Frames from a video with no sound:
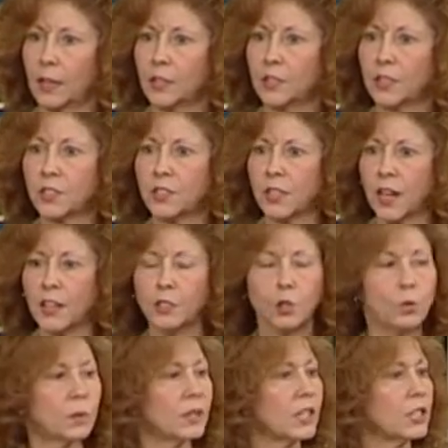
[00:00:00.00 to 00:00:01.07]
decides
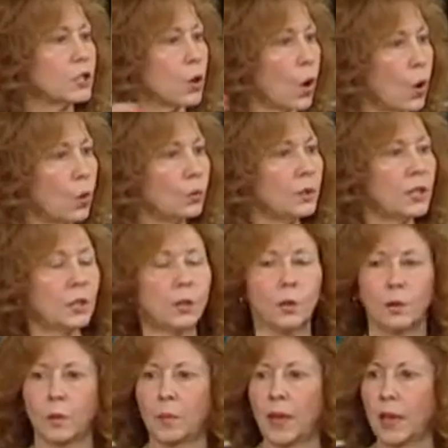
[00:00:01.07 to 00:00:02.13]
to release only
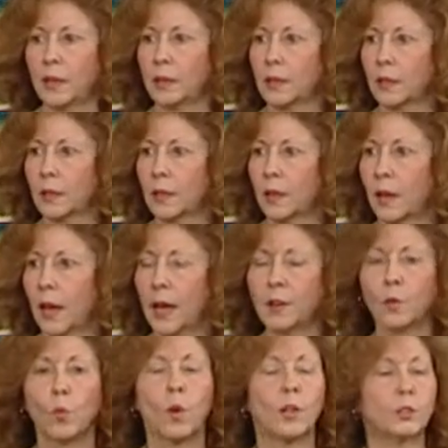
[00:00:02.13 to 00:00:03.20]
glutamate,
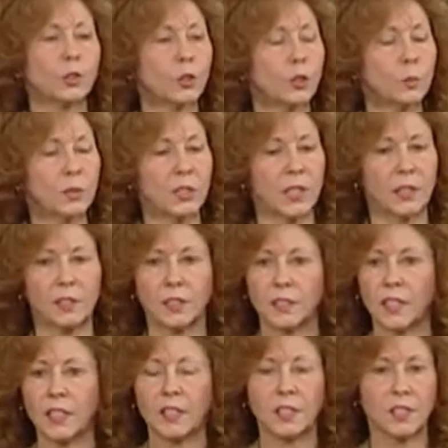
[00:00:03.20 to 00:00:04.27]
under what circumstances
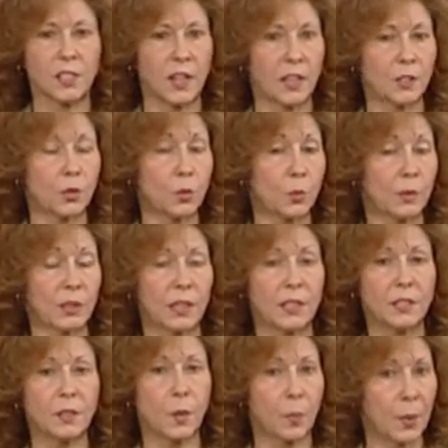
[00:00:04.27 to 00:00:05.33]
it decides to
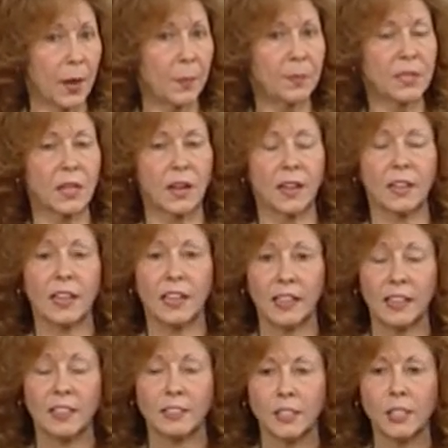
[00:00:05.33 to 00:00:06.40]
release the peptide in
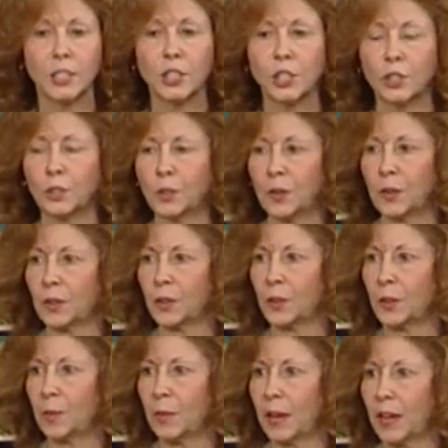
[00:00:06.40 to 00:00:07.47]
addition to the
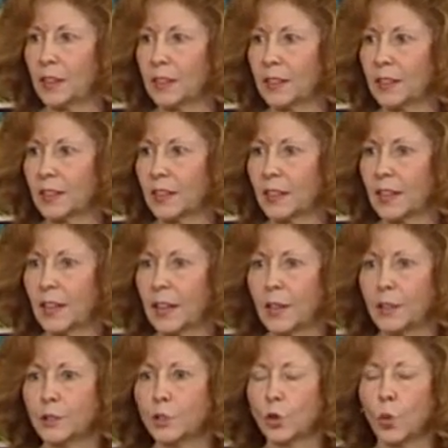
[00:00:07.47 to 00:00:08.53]
glutamate.
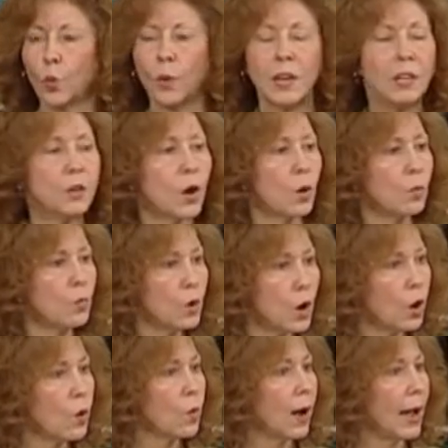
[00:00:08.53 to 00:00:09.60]
So we don't
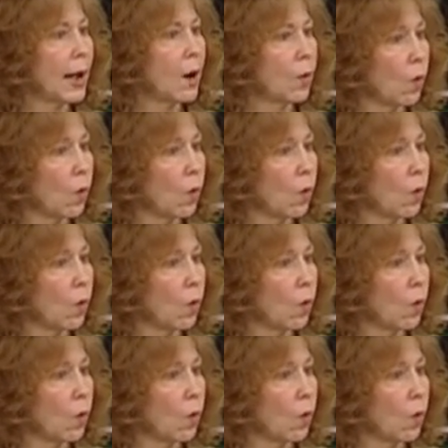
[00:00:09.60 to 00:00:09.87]
know how